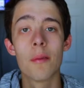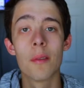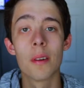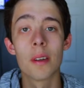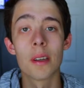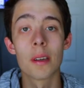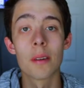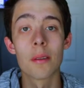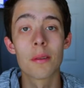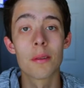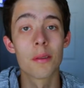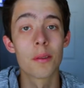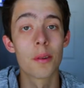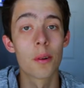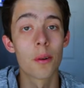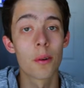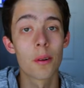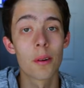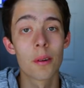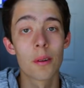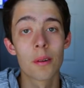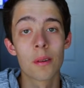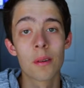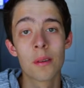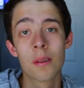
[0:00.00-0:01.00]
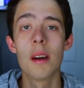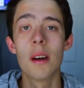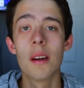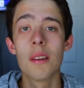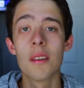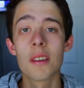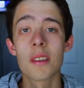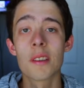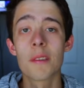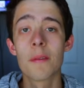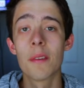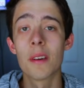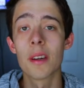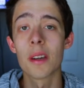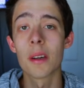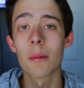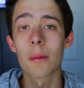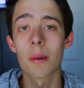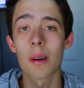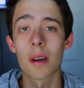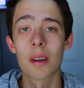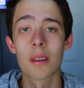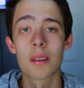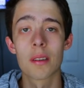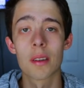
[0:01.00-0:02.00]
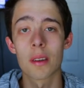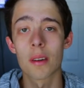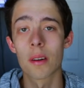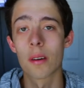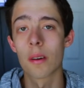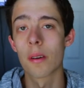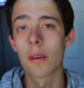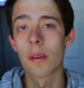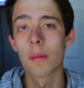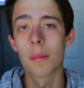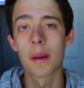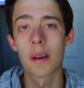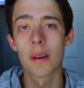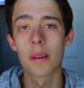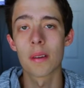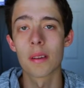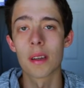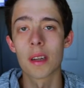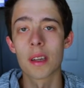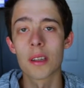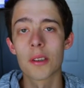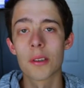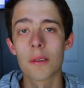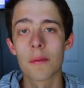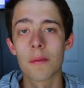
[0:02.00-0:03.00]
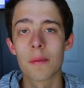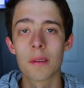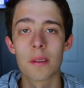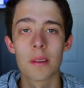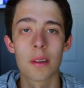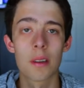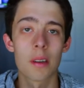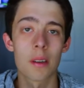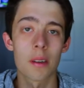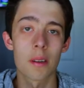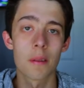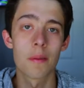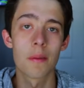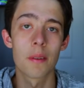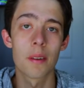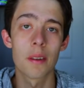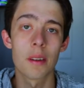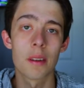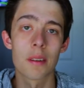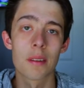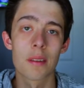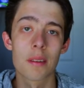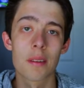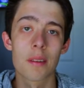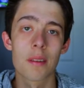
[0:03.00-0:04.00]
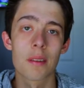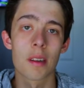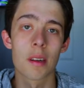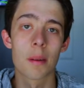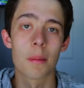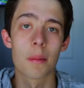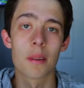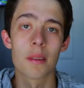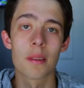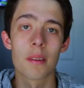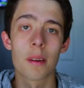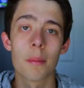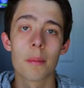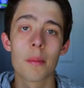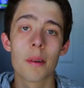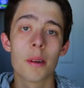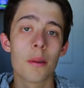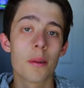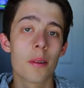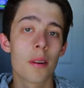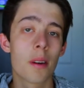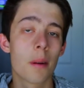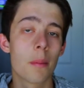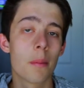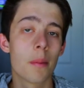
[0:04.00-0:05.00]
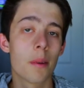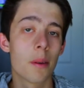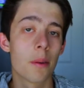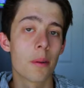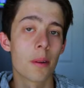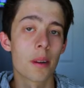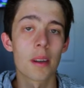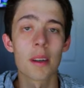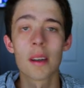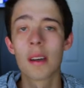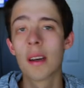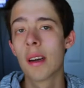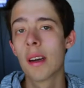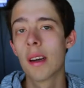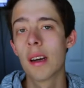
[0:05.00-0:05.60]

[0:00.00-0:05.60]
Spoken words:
video tutorial. In this video we're going to talk all about nature photography, as this is going to be something new that I'm doing.